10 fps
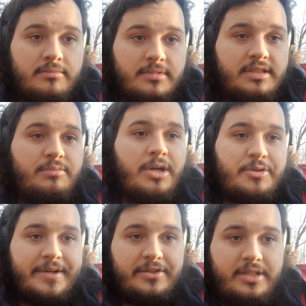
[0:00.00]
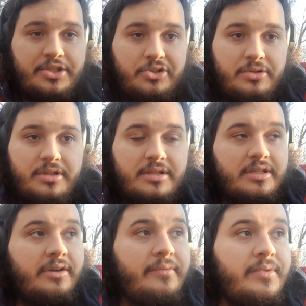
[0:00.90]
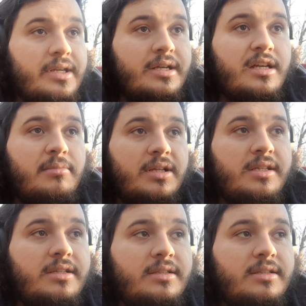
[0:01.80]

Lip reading: is much better than Joker, but